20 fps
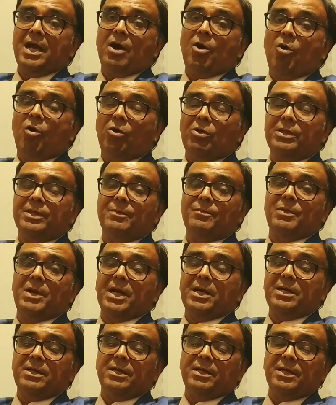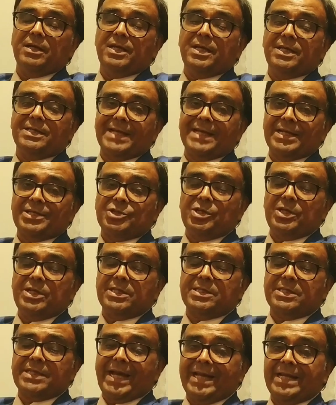All the blood is actually
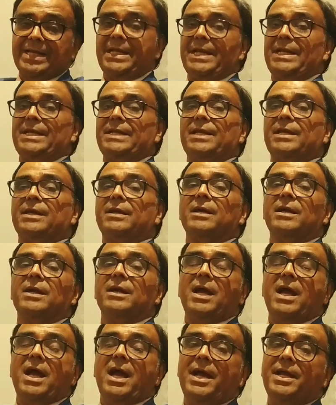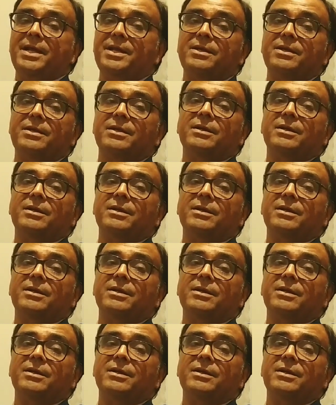stagnating and